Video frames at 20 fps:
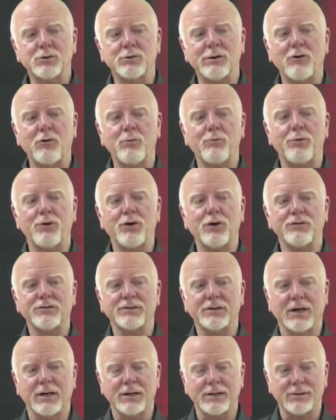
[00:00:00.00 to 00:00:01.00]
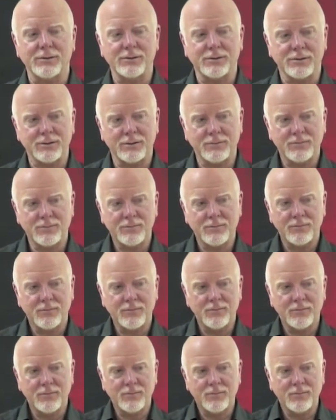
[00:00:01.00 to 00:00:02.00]
12 birth signs.
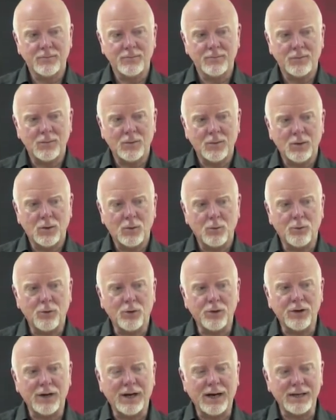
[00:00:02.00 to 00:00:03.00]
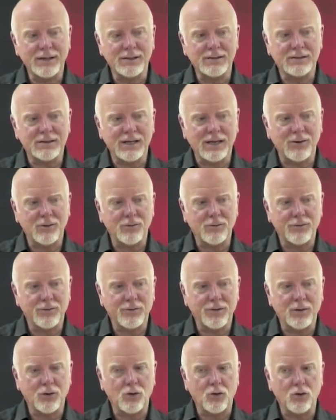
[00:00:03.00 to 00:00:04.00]
But your higher
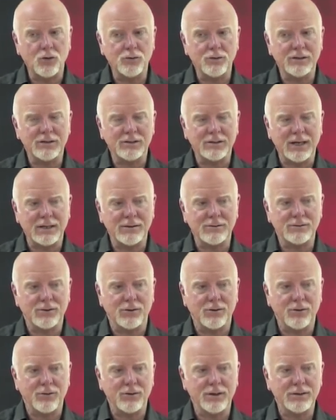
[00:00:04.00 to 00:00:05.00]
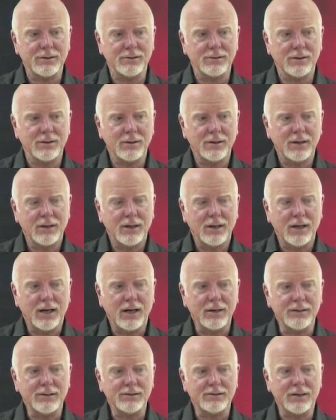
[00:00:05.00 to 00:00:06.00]
self understands all this
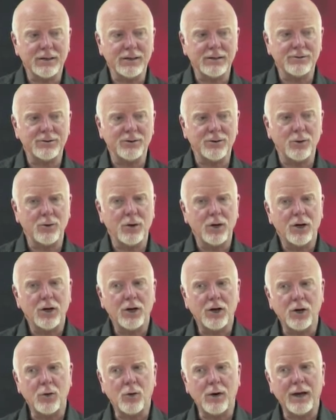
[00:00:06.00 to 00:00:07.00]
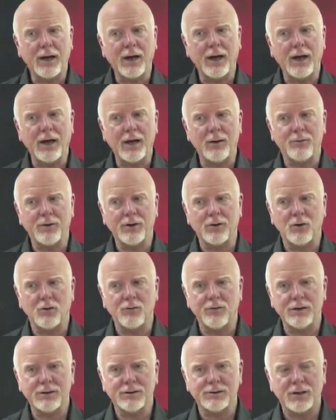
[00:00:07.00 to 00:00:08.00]
and is saying to you, you are here,
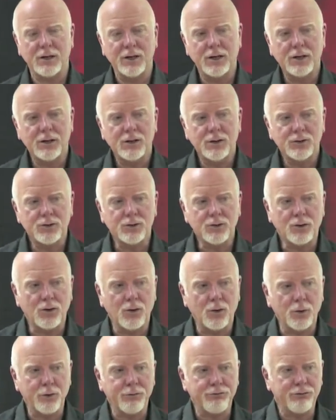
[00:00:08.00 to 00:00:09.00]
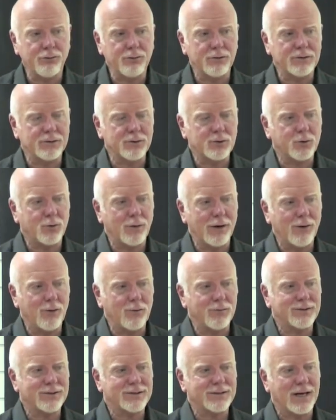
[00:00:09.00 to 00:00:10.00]
beloveds, to go through the
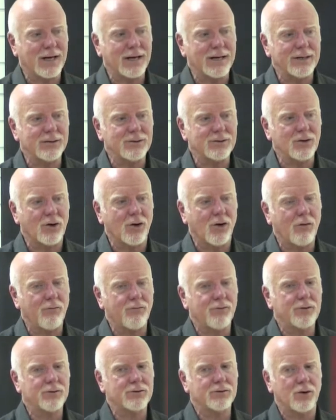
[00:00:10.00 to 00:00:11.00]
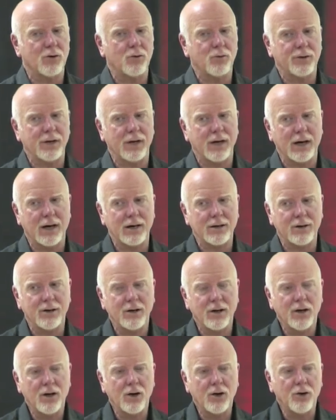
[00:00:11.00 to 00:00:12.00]
12 signs of the zodiac
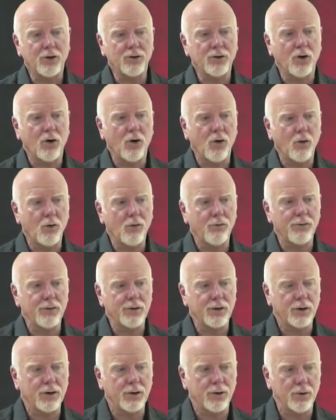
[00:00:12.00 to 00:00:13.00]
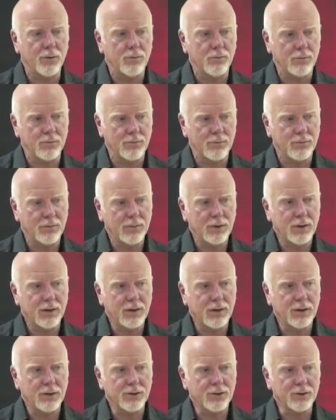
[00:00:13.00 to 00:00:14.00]
and overcome
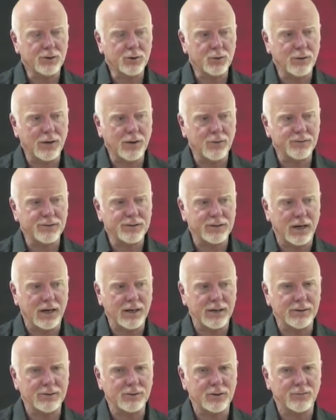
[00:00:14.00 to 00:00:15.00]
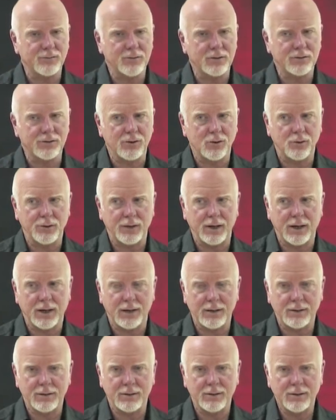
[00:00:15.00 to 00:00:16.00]
the 12 signs of the
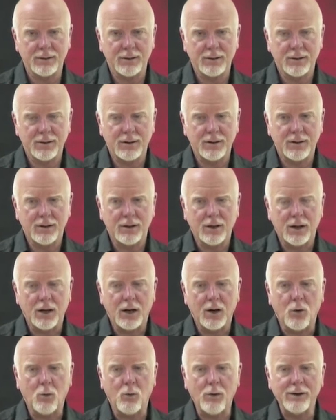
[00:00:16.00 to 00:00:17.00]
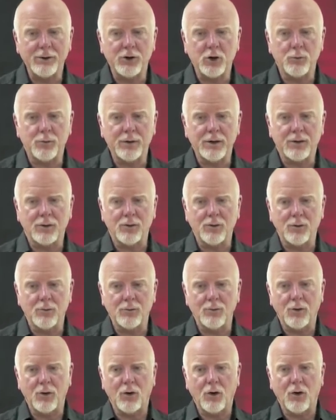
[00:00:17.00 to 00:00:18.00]
zodiac. And when you
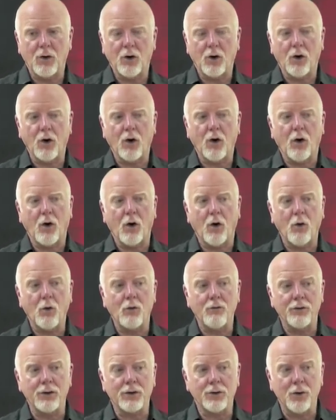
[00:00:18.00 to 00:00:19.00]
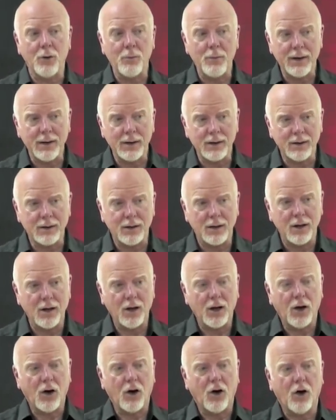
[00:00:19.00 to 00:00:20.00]
become overcoming
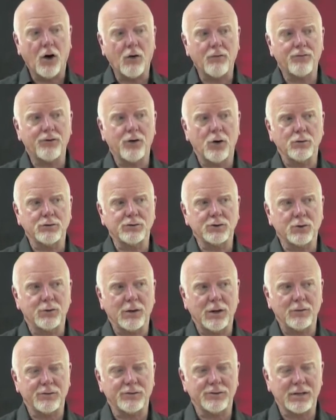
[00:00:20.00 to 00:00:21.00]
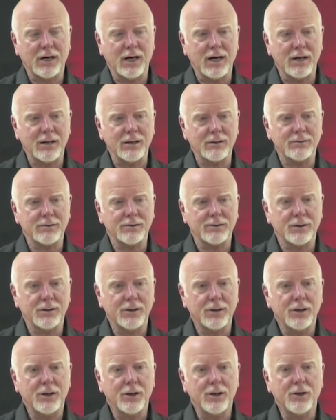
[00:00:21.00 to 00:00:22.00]
of those 12 signs,
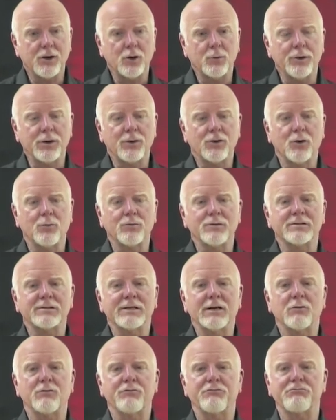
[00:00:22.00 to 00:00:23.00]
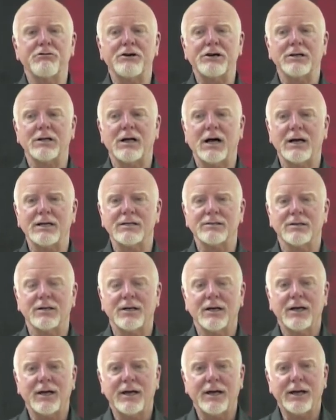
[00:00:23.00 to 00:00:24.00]
you become self-realized
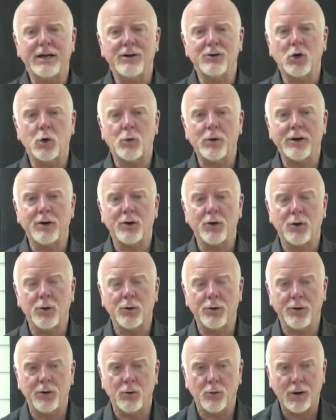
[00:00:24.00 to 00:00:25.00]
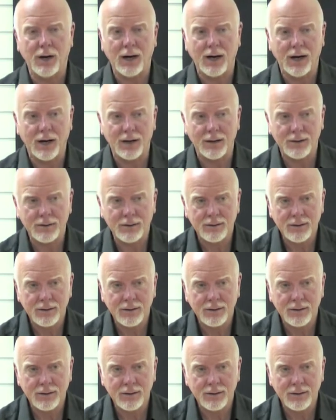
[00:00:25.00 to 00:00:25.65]
in knowing who you are.